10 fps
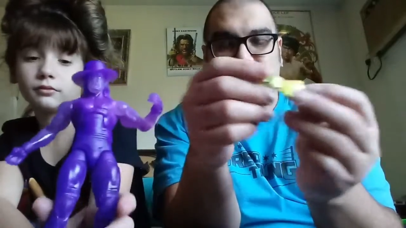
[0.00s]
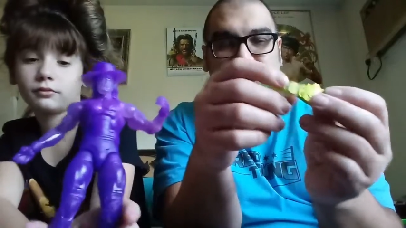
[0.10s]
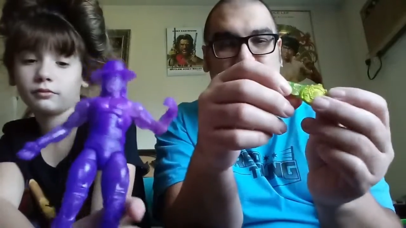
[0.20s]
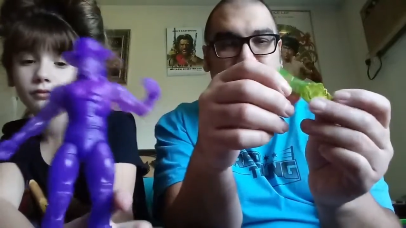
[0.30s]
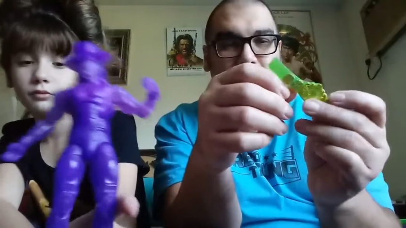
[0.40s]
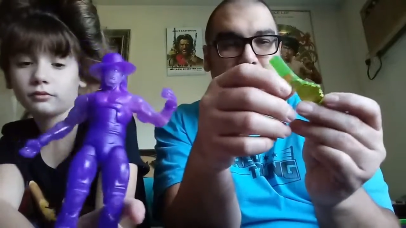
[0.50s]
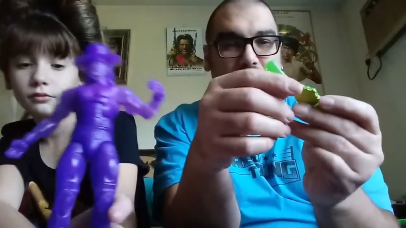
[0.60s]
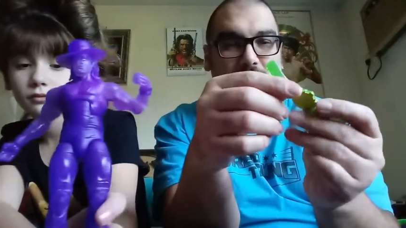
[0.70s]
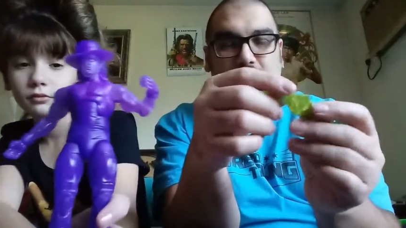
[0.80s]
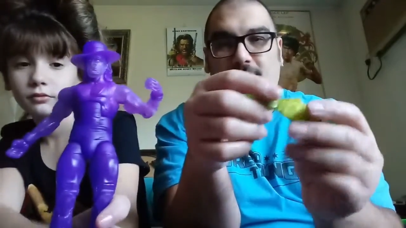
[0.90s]
Speaker 1: just
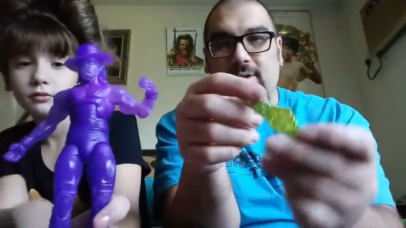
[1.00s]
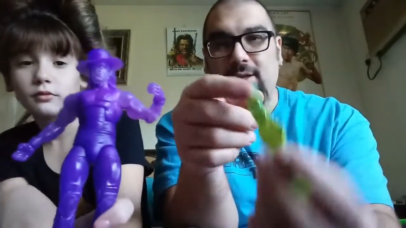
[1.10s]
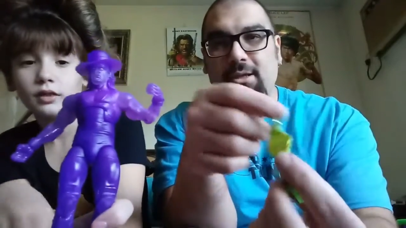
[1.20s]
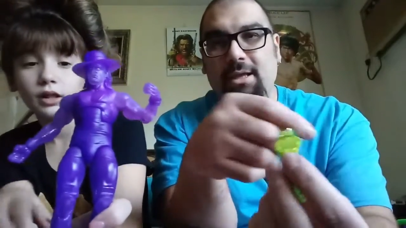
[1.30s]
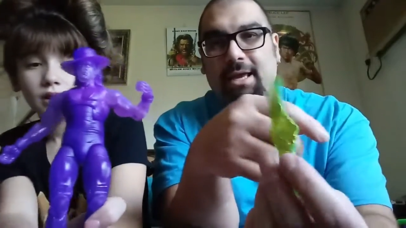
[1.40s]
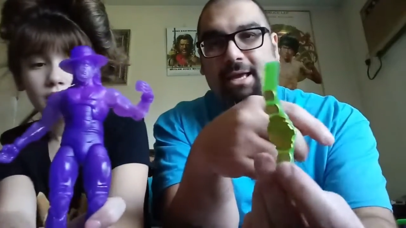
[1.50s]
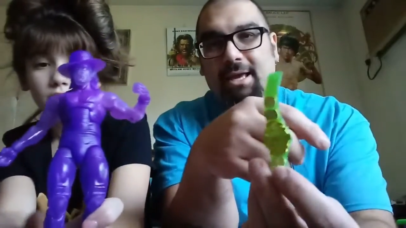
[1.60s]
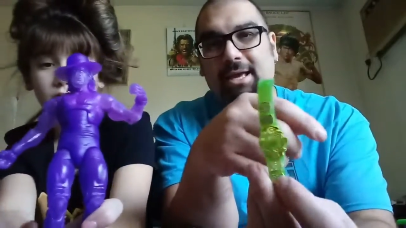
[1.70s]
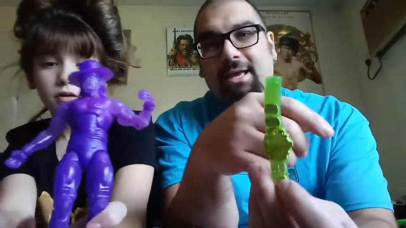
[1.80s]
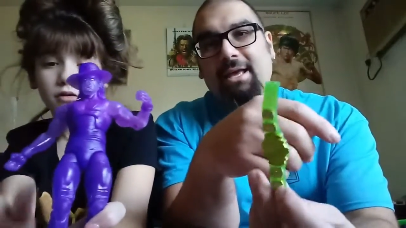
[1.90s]
so cool.
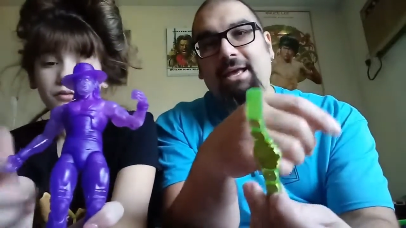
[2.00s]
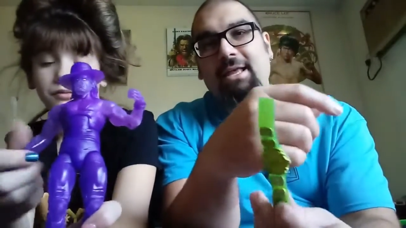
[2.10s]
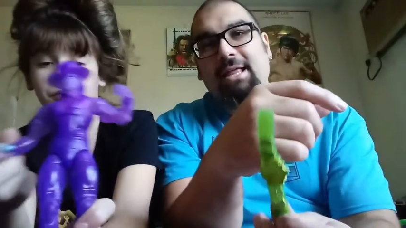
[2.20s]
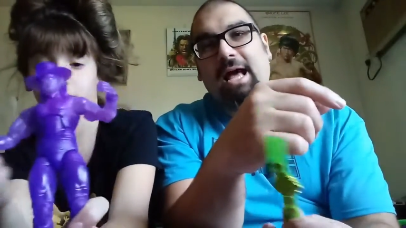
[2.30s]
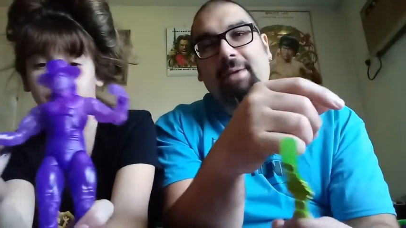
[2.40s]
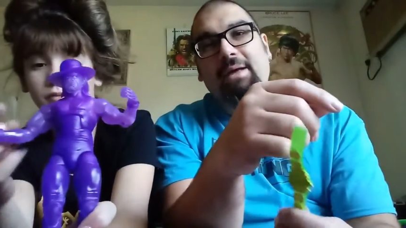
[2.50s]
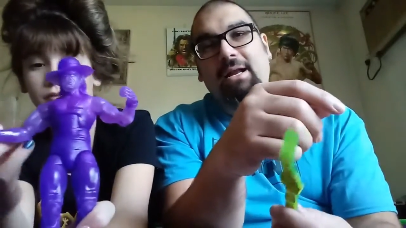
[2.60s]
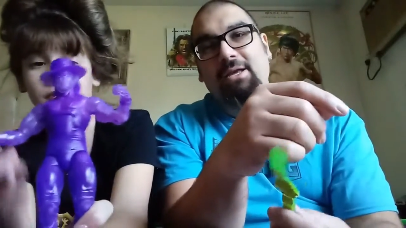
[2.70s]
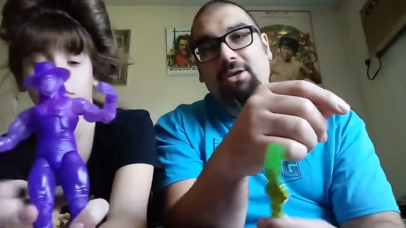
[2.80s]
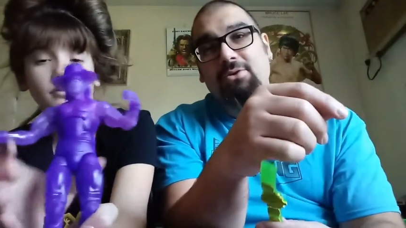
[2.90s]
Like. I'm
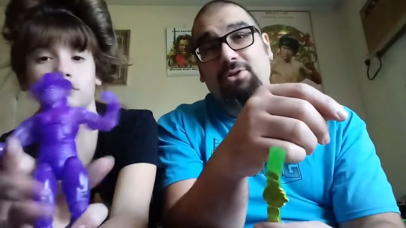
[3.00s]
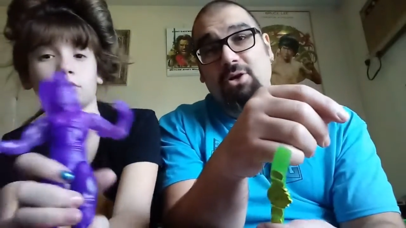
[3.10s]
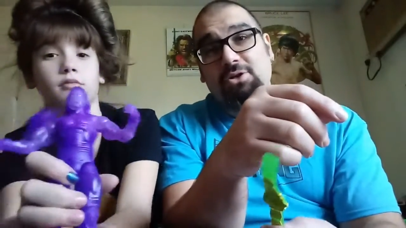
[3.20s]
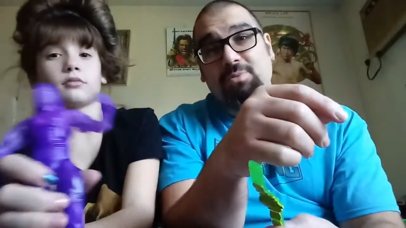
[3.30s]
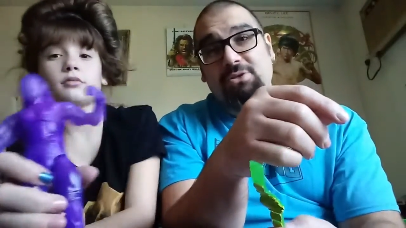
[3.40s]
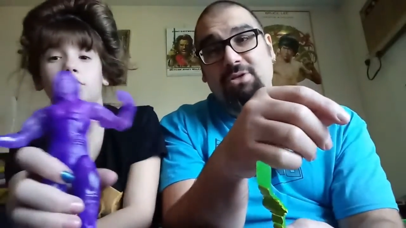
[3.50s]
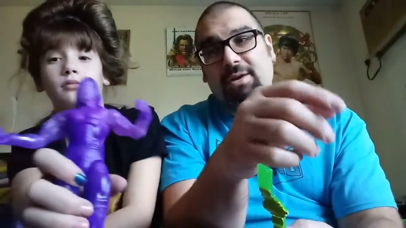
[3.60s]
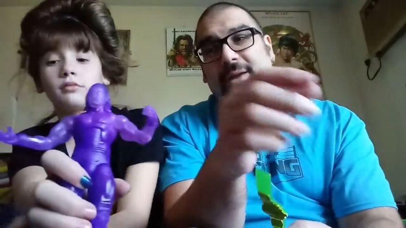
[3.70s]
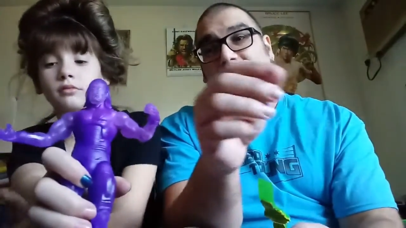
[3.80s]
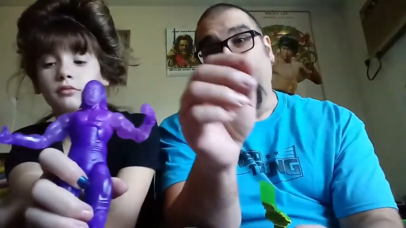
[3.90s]
not a huge Ghostbuster
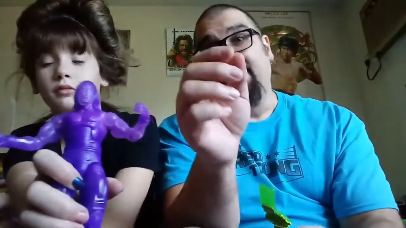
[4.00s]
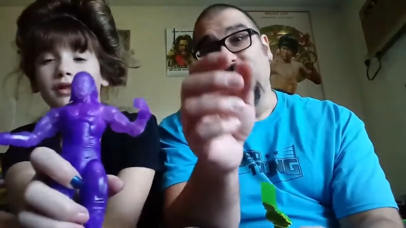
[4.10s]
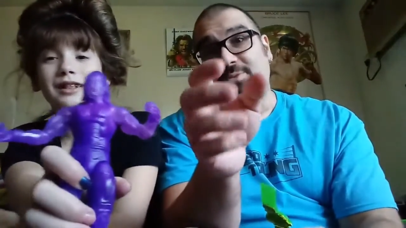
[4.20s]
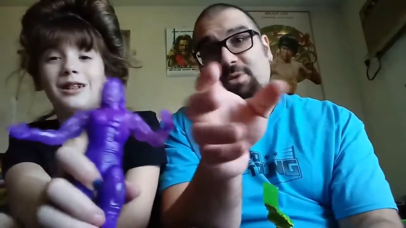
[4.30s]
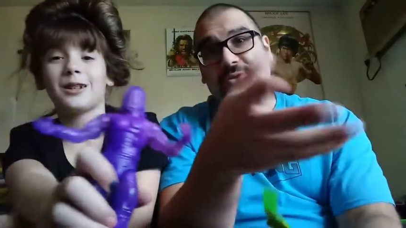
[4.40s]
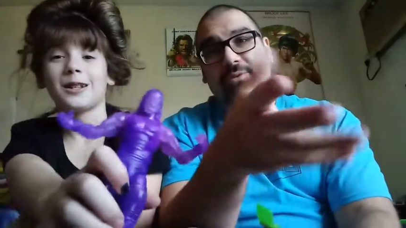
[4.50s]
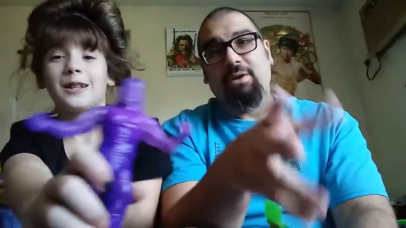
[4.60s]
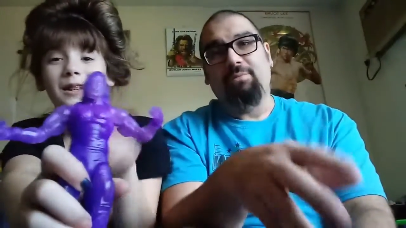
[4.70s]
guy. I mean, I like Ghostbusters,